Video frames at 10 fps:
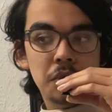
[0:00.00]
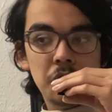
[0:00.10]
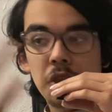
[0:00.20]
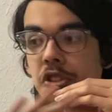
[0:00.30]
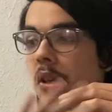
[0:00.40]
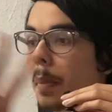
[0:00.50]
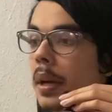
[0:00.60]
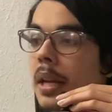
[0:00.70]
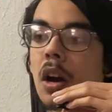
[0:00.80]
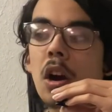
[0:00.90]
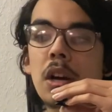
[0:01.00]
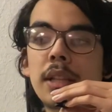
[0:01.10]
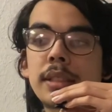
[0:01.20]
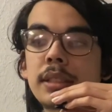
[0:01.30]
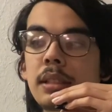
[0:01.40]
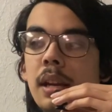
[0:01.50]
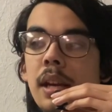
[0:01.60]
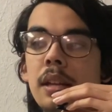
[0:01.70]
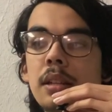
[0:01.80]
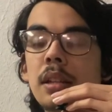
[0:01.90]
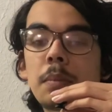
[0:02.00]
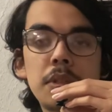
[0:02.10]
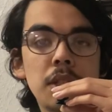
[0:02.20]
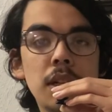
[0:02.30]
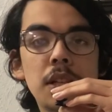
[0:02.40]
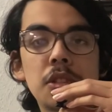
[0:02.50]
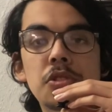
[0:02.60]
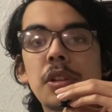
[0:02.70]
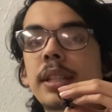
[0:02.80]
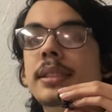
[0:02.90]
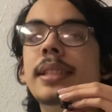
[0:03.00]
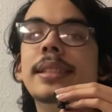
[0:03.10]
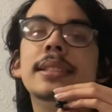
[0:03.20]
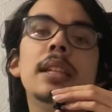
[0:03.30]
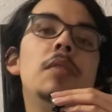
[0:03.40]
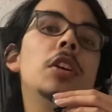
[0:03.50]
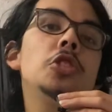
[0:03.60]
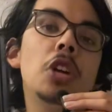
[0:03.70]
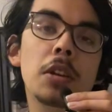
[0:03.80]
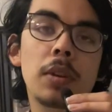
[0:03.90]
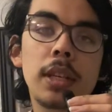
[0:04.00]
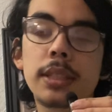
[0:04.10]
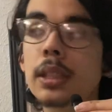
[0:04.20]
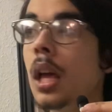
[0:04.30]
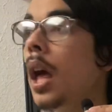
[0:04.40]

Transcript: There's so many artists in the music industry that sings different genres.